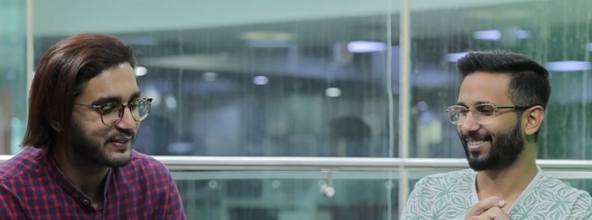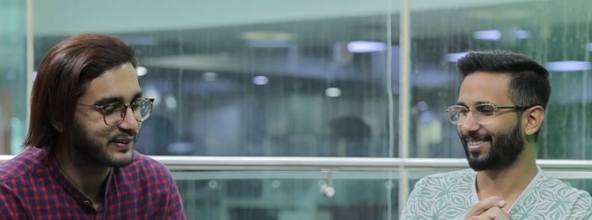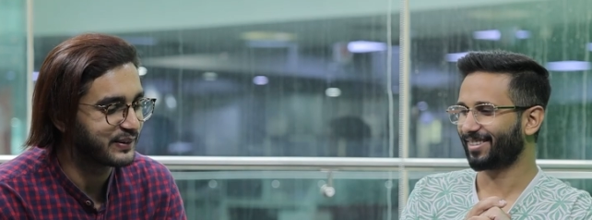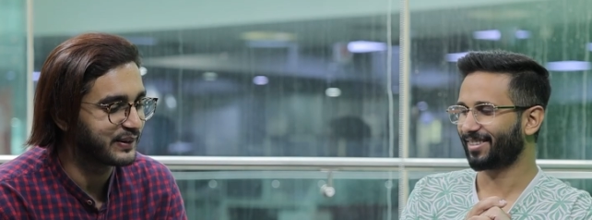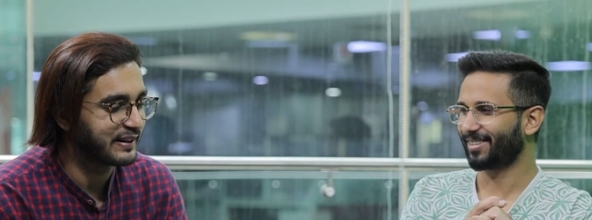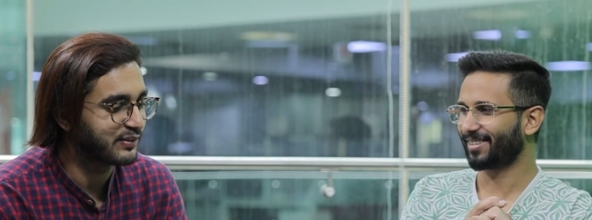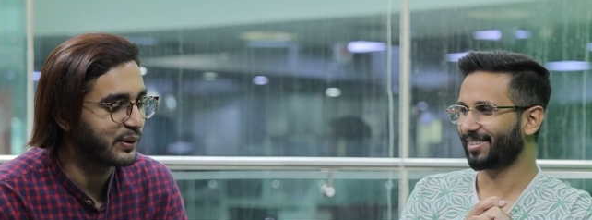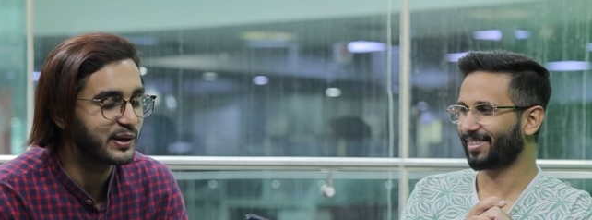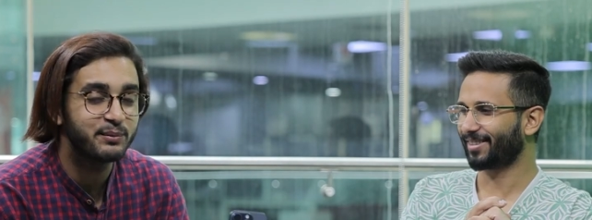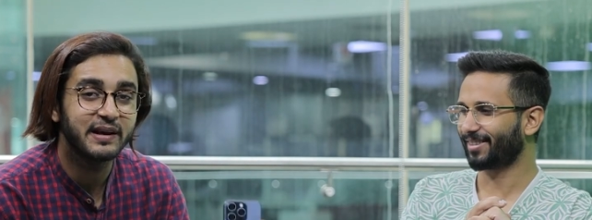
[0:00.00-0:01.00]
Speaker 1: So there's
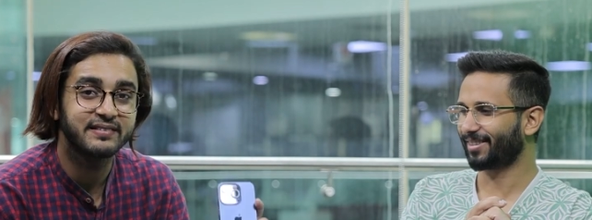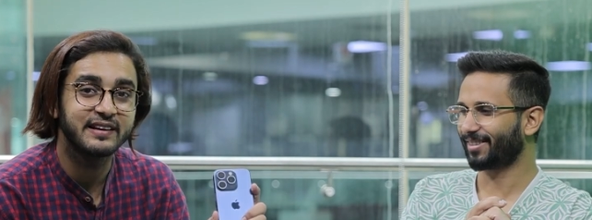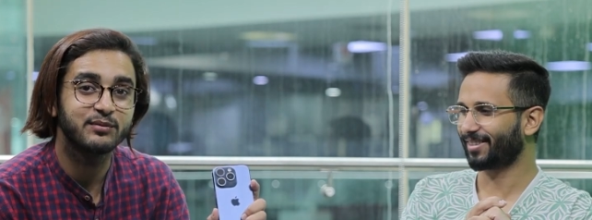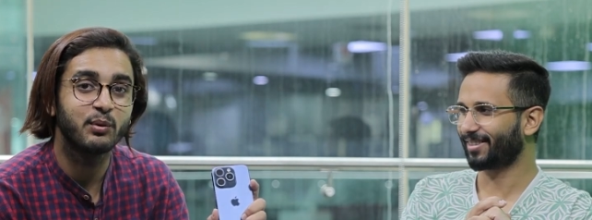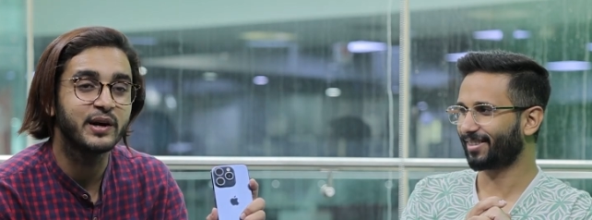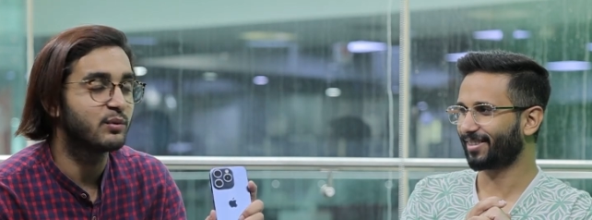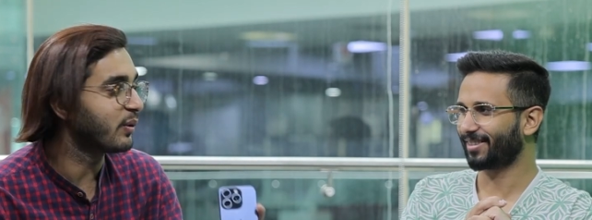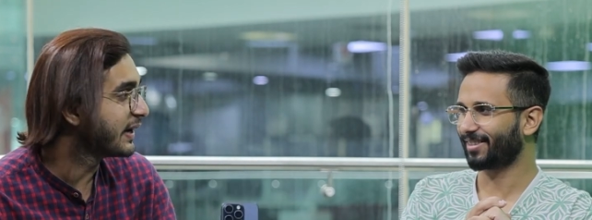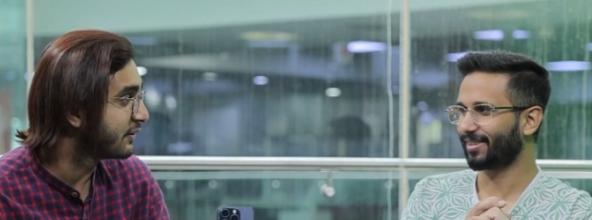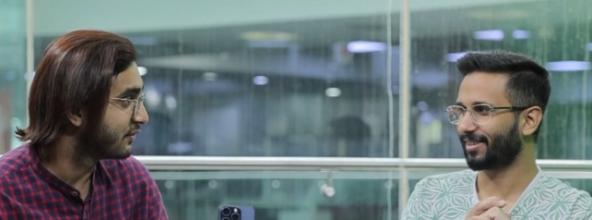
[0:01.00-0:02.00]
going to be a
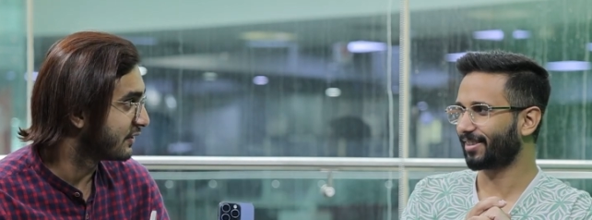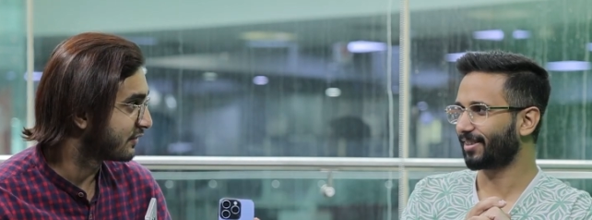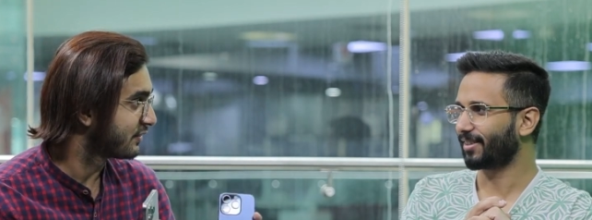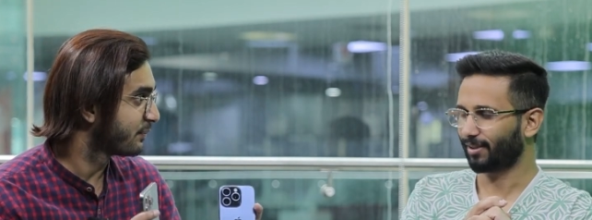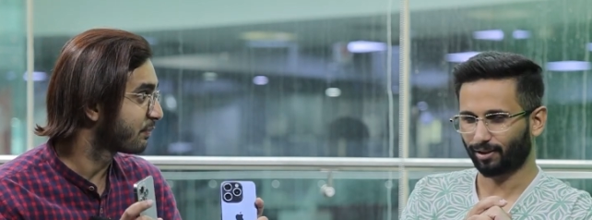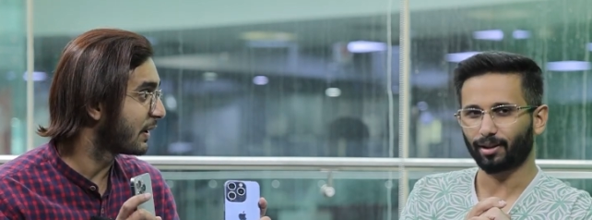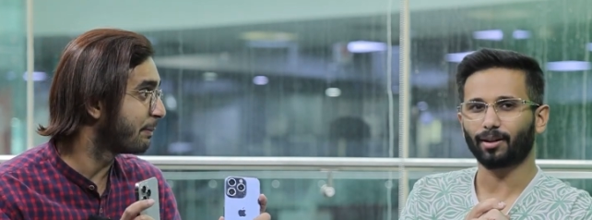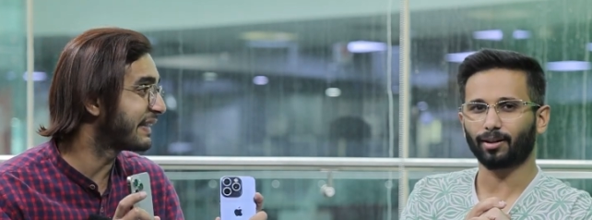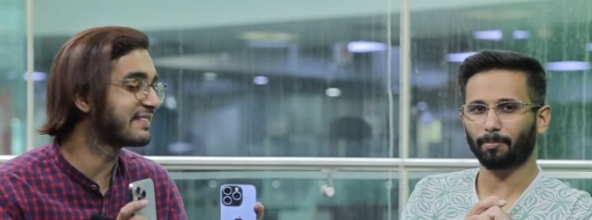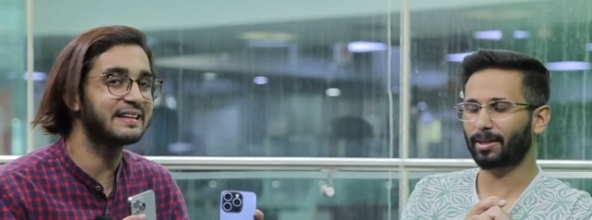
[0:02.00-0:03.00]
6.1 inches
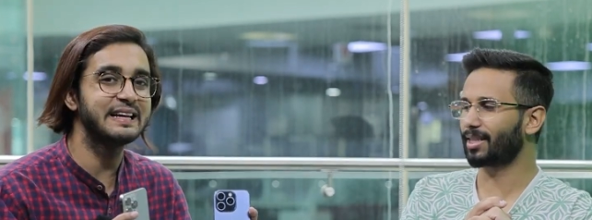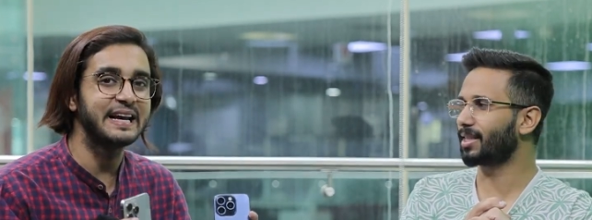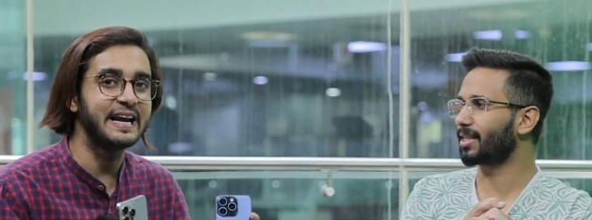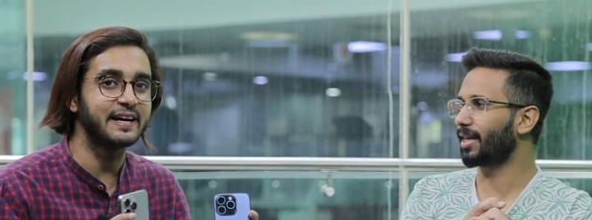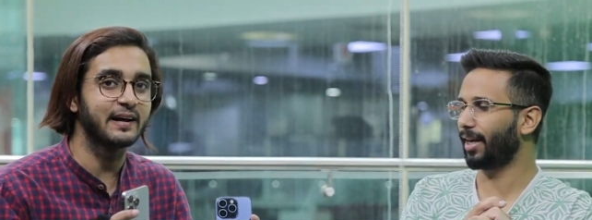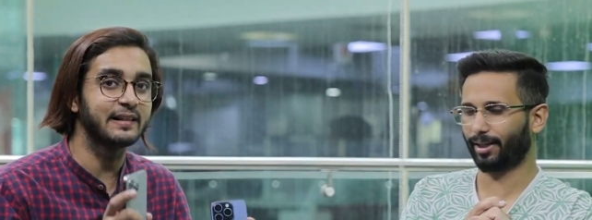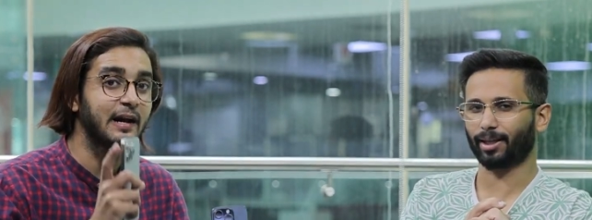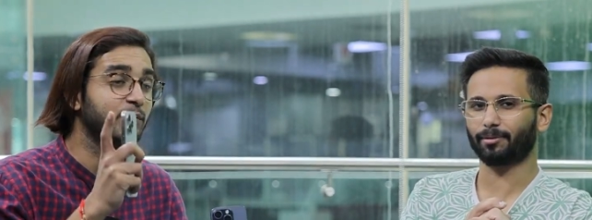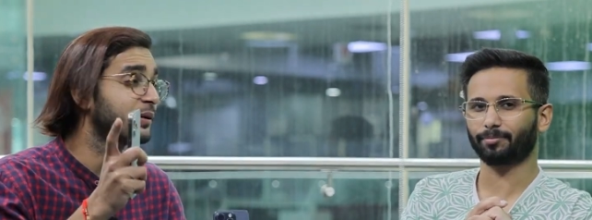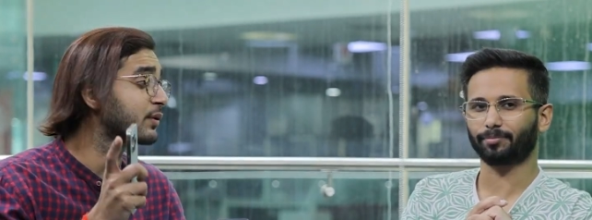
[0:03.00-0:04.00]
Pixel, Pixel 8. 8.
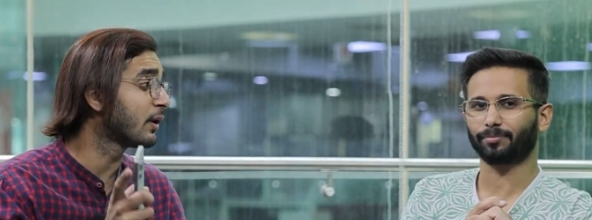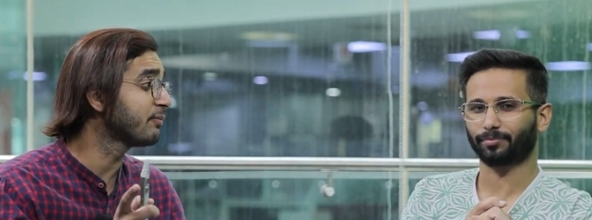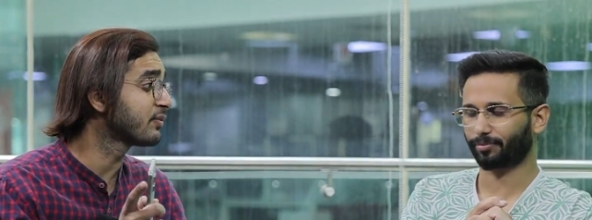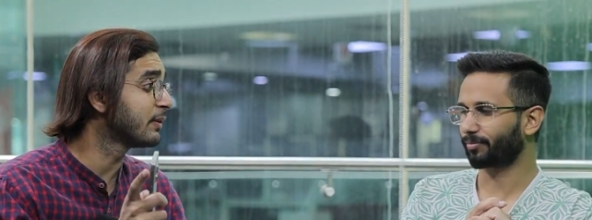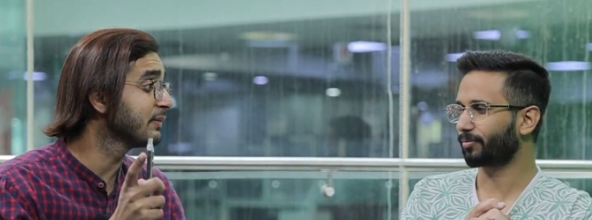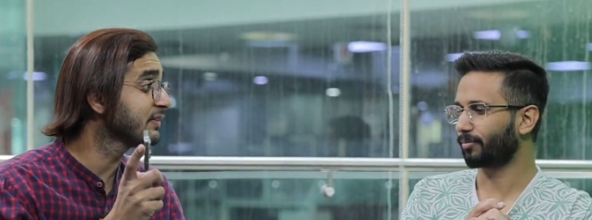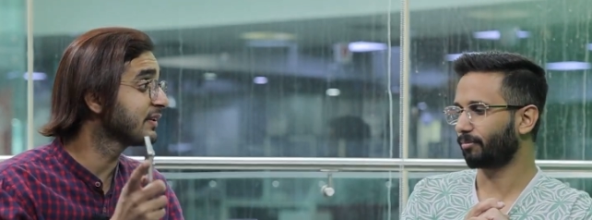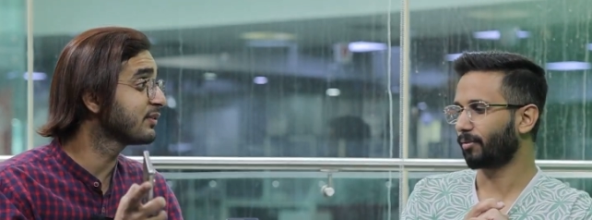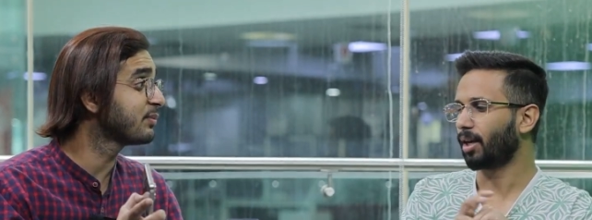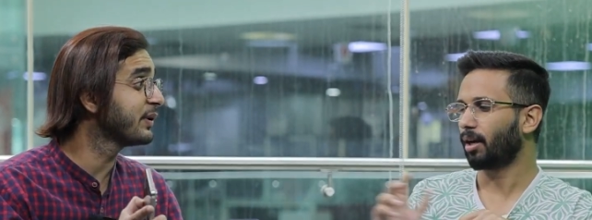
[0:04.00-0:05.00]
That will drop from the
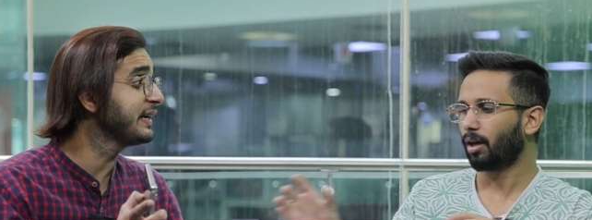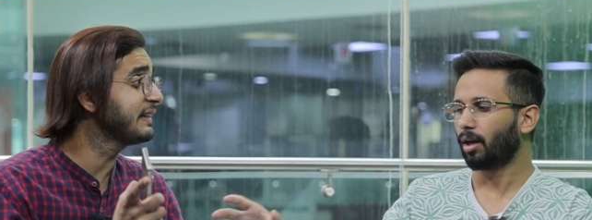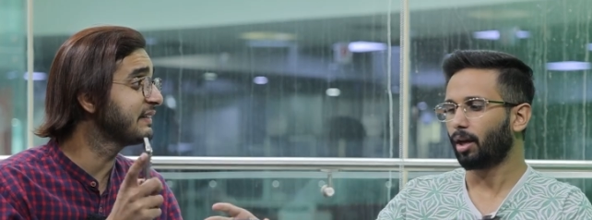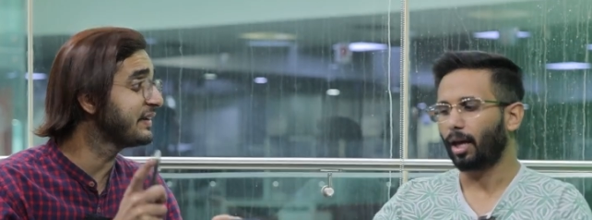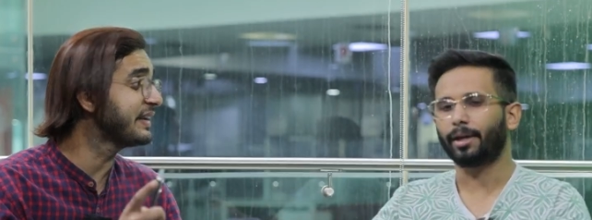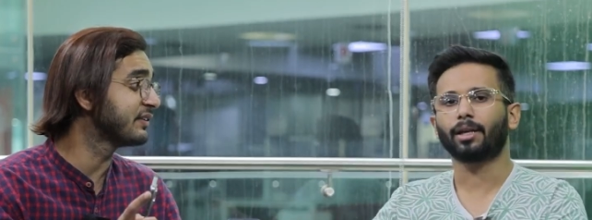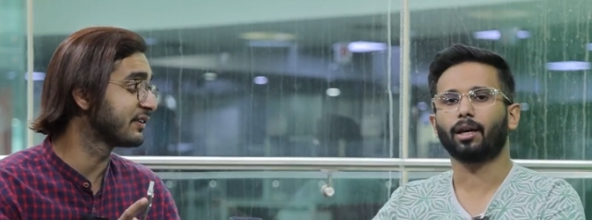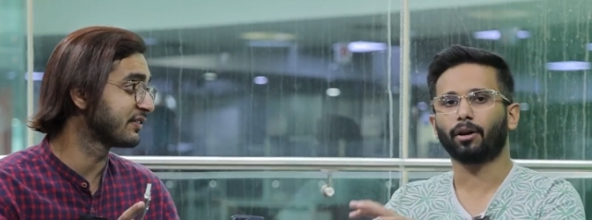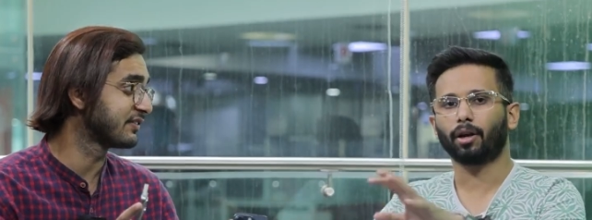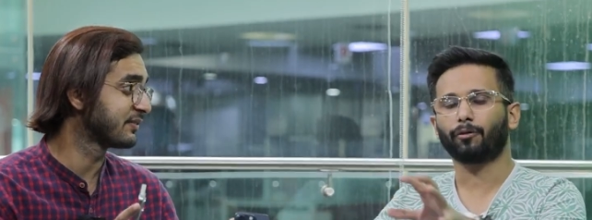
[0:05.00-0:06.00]
6.3 and inches.